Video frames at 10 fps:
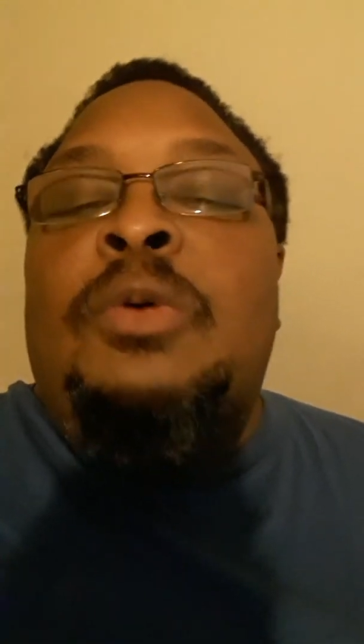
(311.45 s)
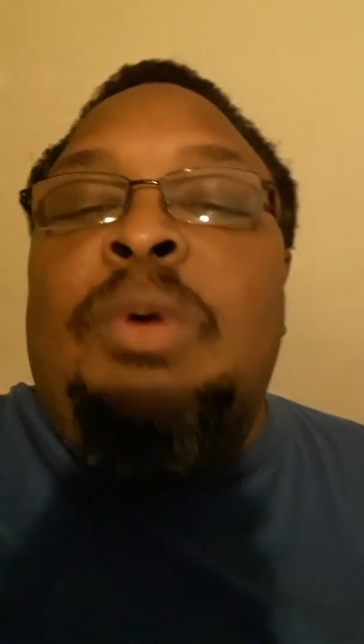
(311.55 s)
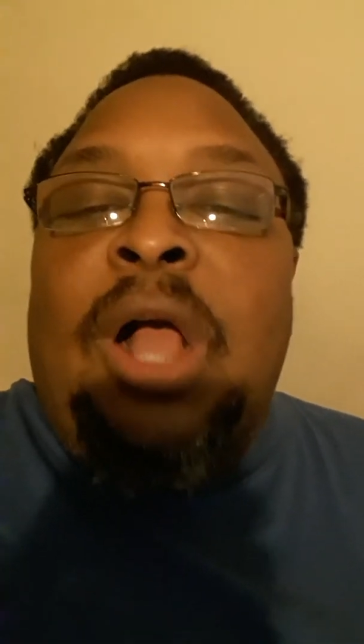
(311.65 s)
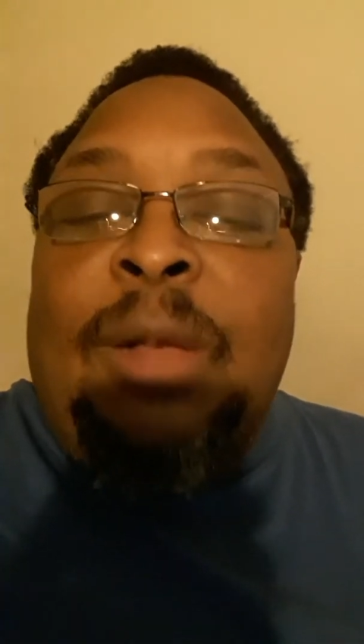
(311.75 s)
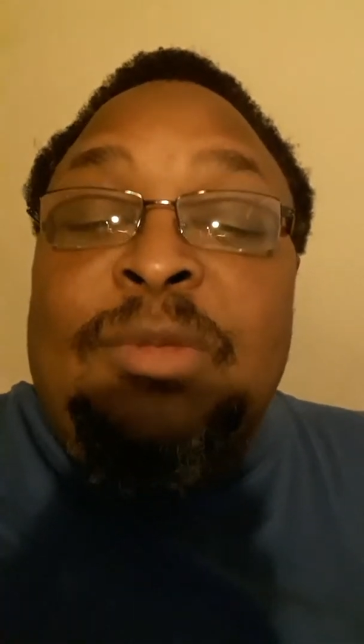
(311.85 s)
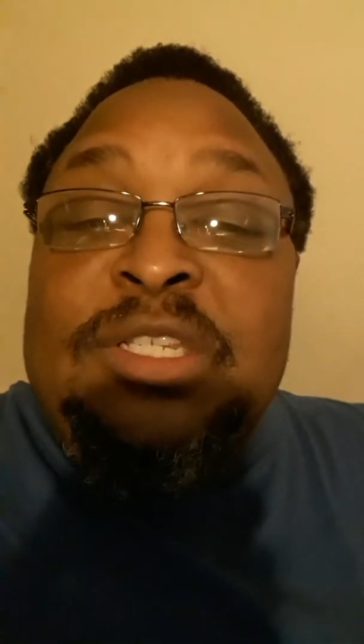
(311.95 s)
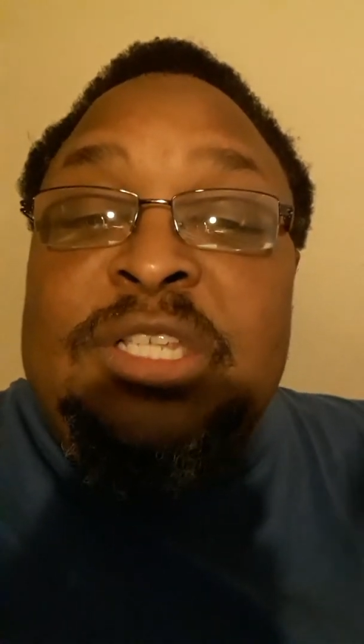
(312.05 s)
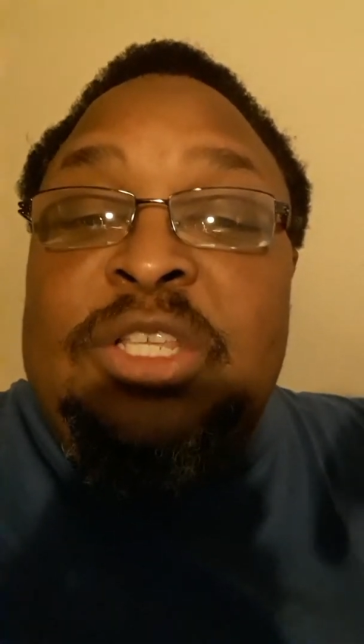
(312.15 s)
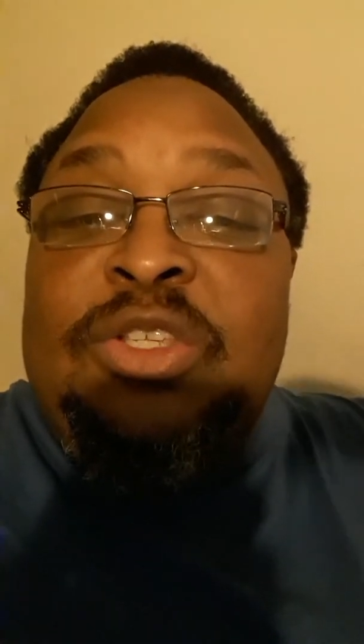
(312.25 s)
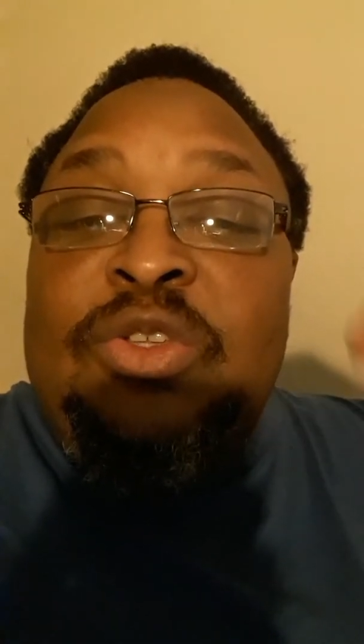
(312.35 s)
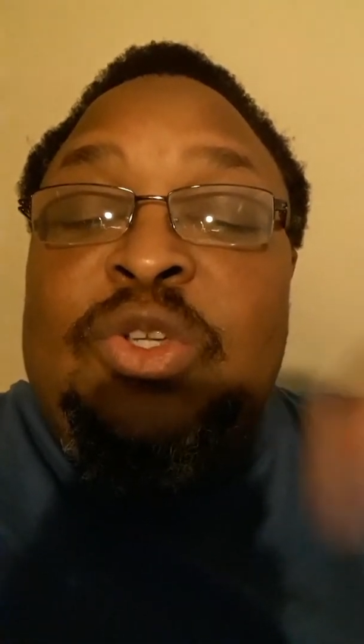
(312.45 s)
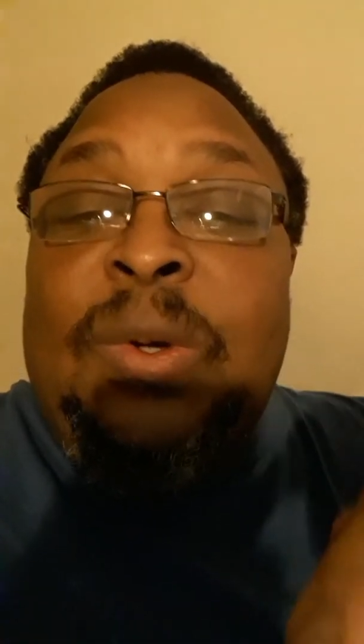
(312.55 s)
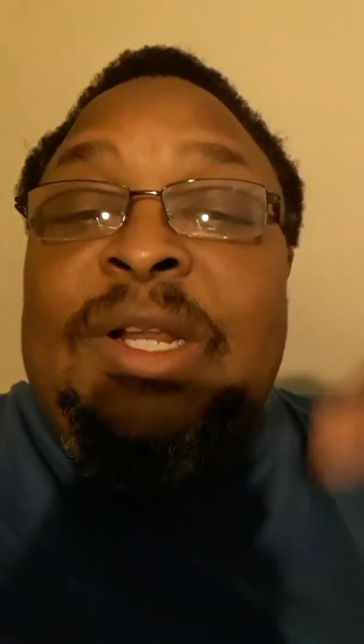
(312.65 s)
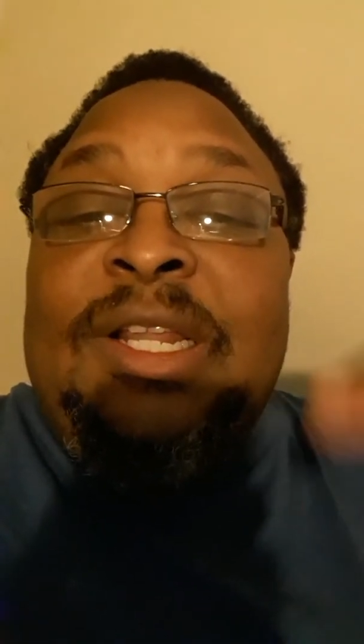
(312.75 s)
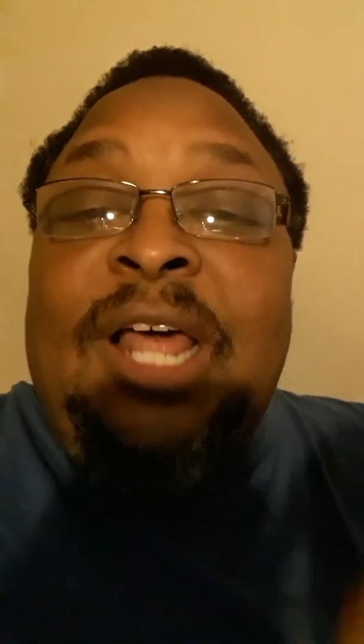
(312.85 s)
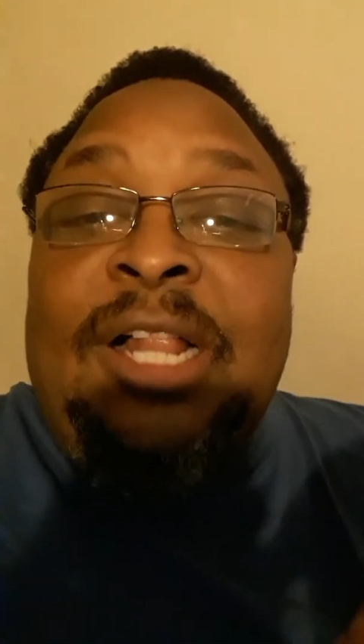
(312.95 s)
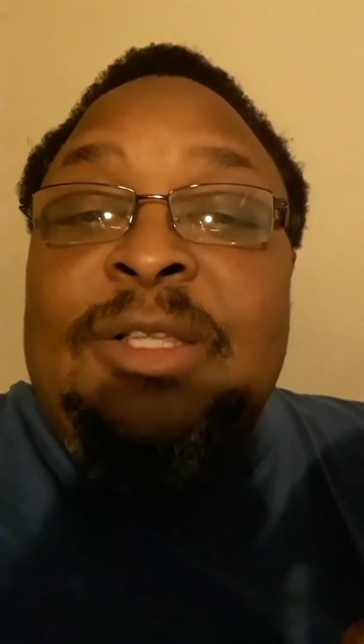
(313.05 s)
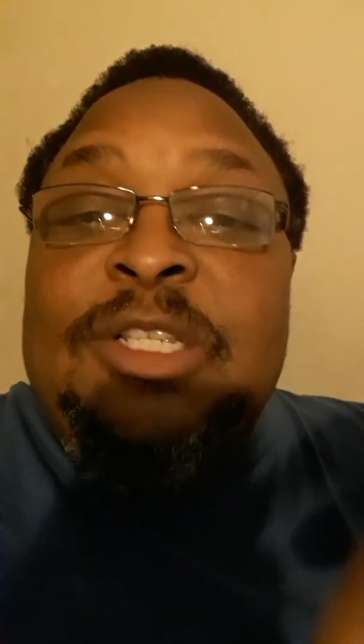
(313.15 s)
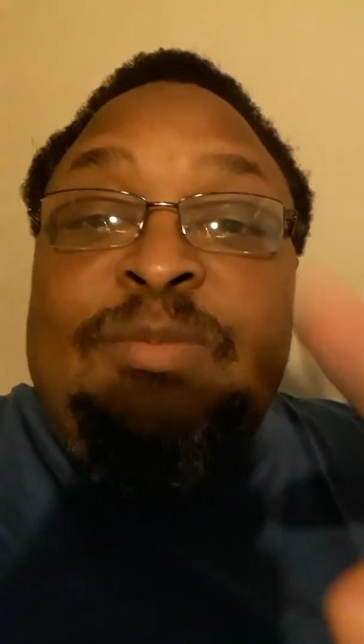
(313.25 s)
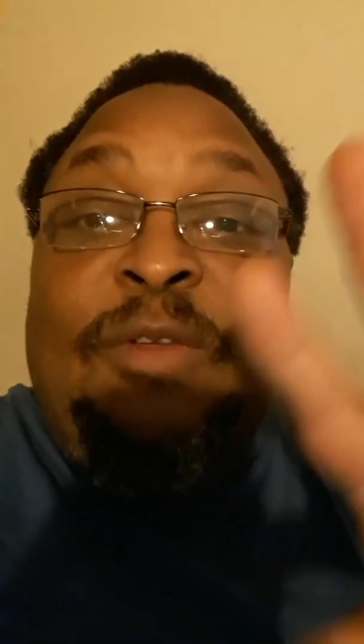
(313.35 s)
Well, I'm going to send you
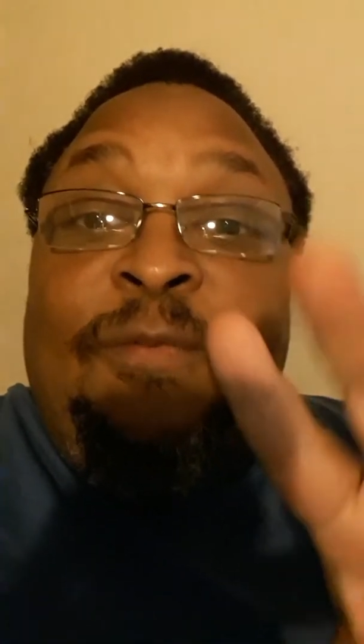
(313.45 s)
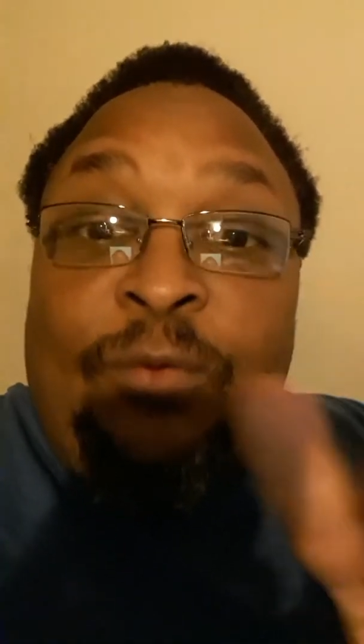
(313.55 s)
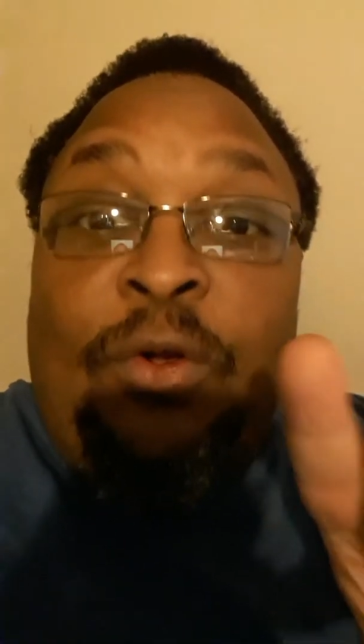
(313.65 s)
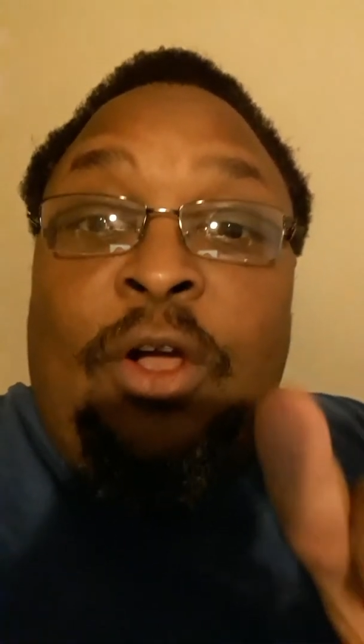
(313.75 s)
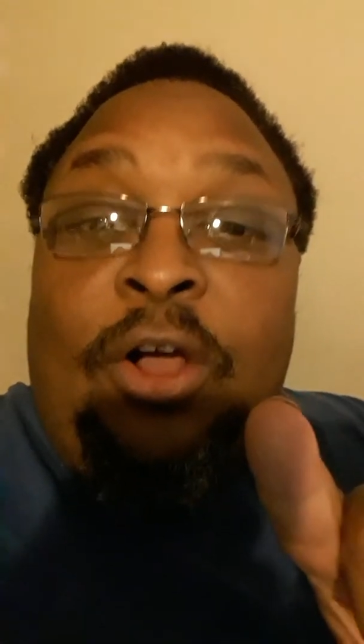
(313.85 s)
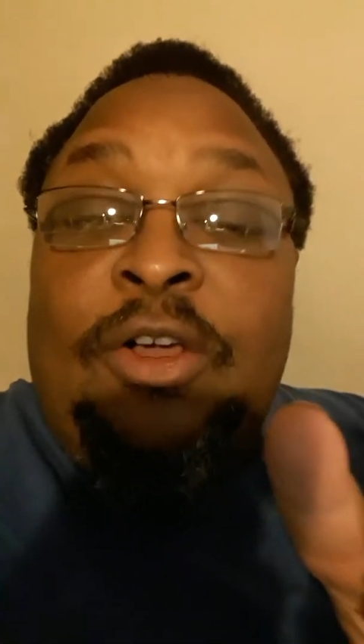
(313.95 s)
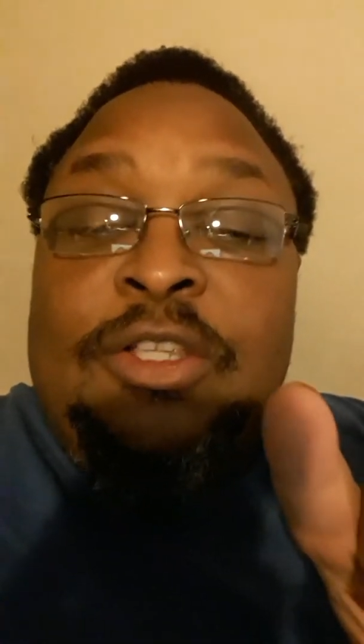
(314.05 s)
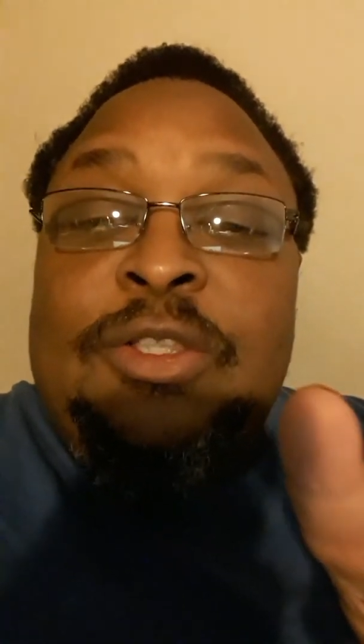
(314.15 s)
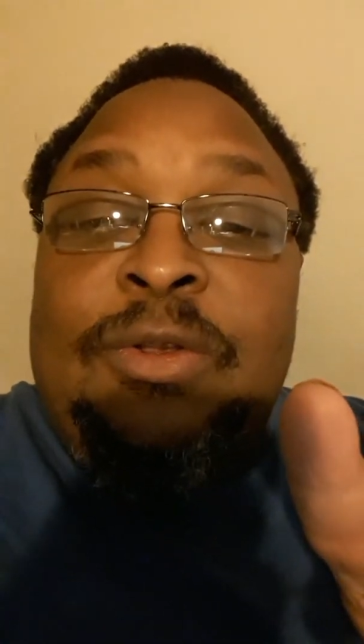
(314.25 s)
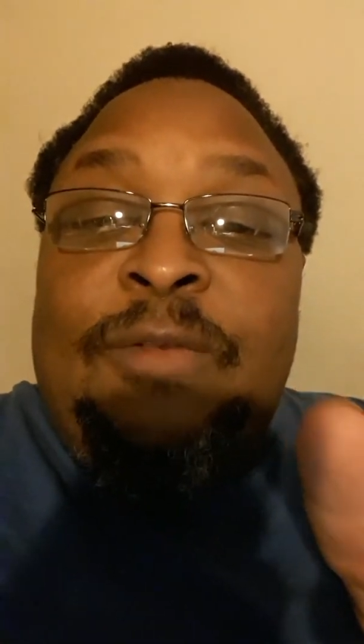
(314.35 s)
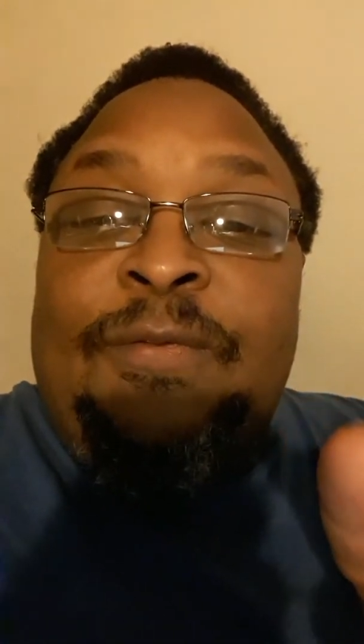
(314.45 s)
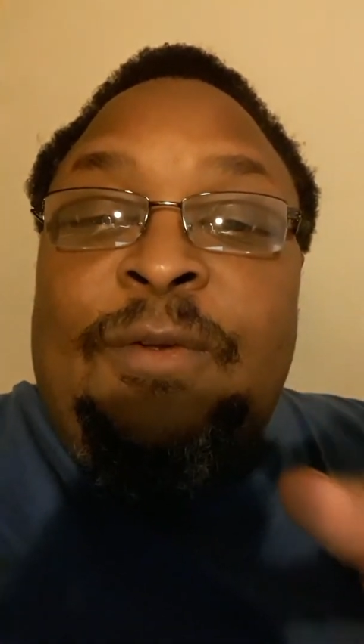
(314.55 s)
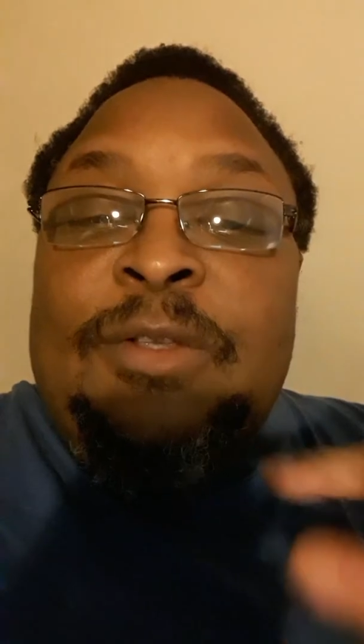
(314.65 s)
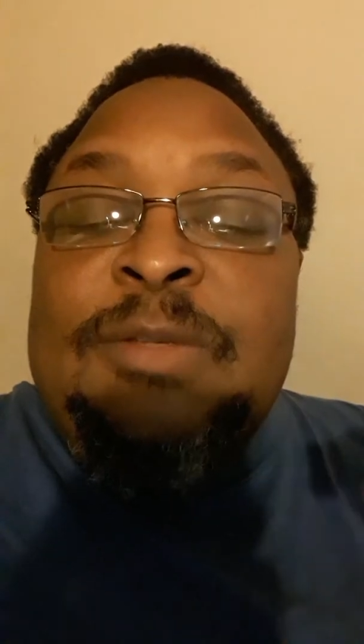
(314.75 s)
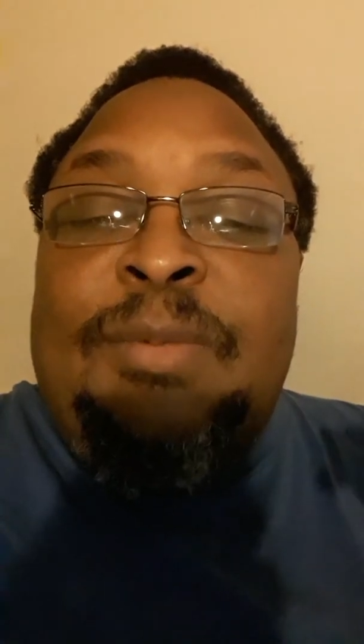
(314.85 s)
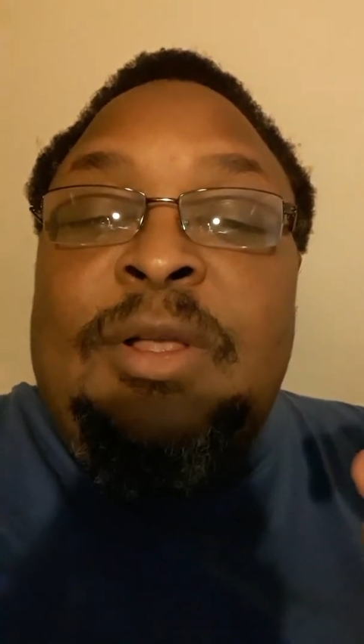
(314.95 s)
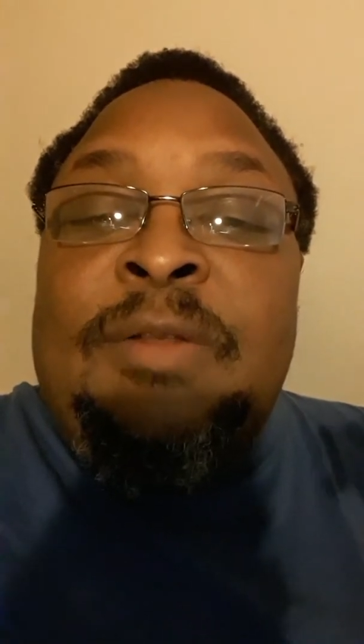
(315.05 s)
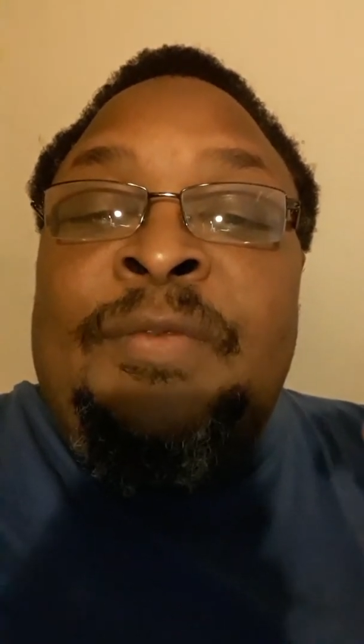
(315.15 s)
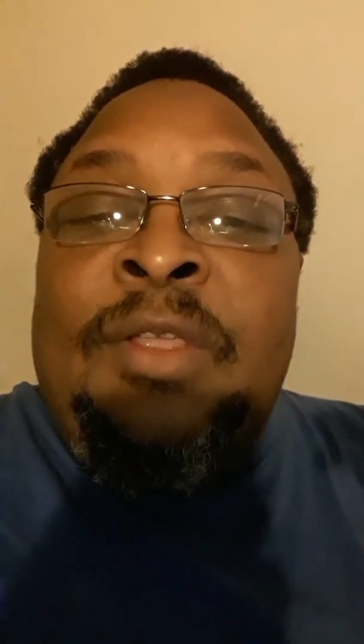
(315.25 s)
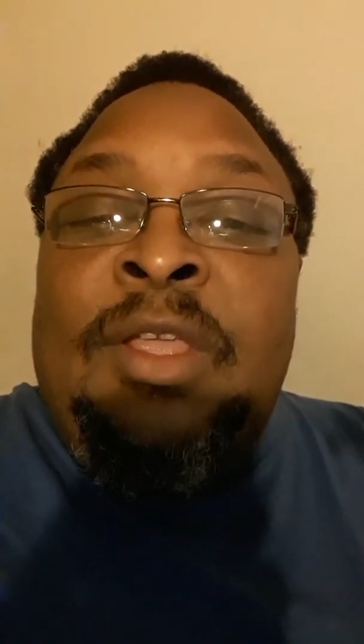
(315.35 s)
$20 before August 31st, but